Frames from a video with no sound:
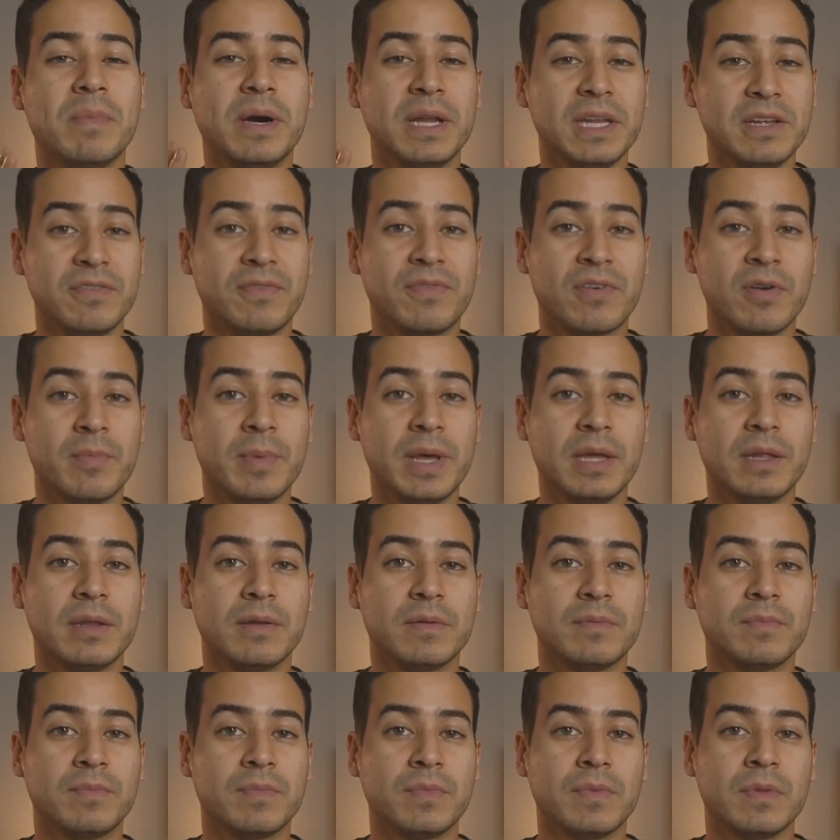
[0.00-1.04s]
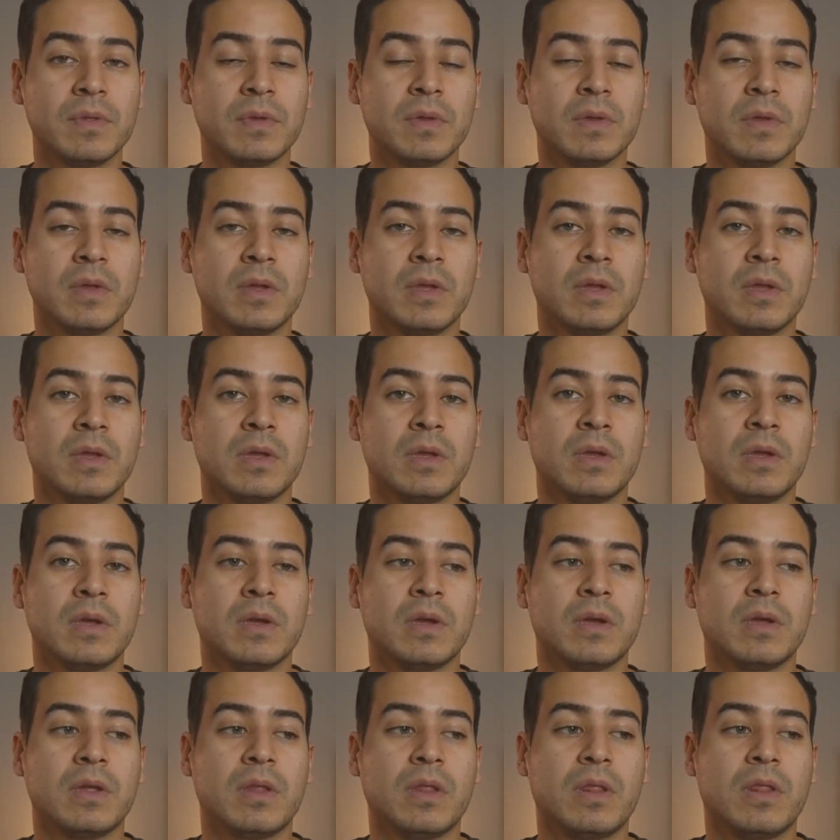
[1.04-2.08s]
money from it,
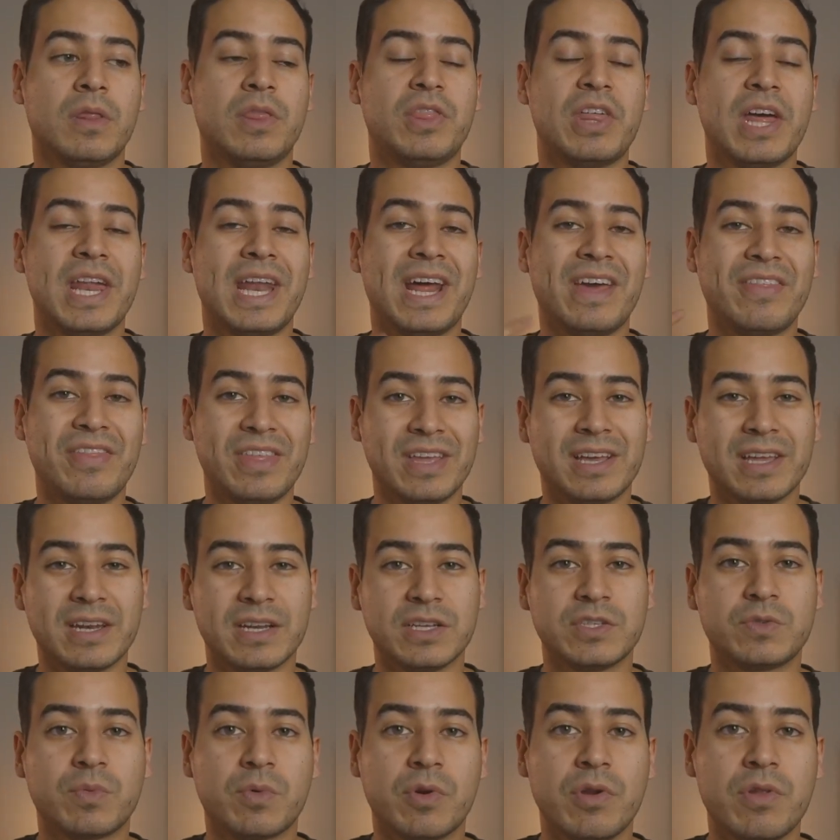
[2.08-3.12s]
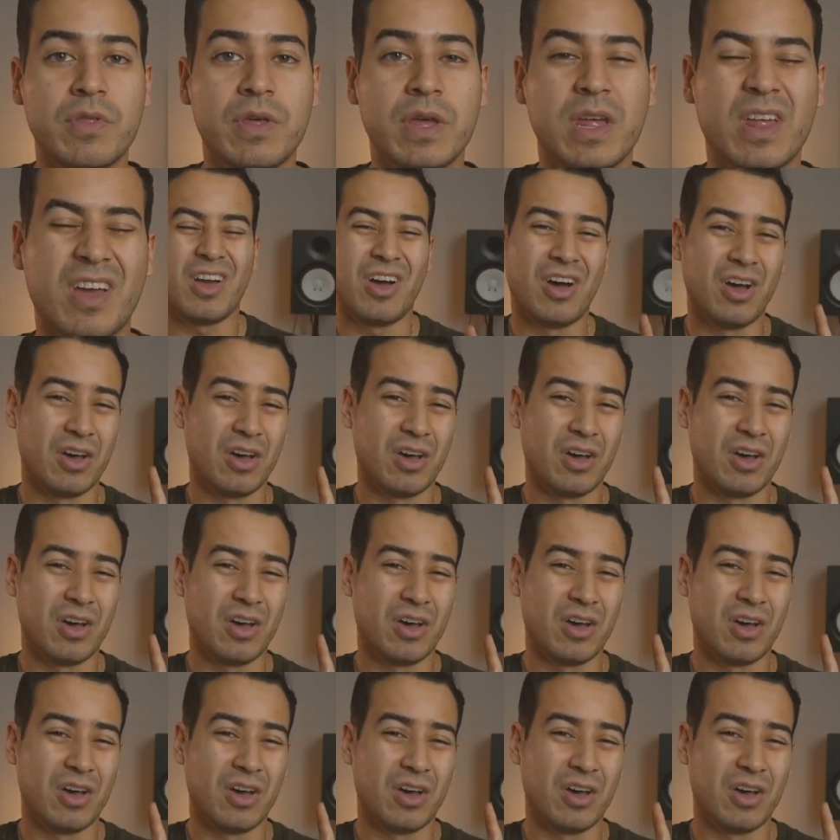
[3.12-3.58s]
then I think it is worth it.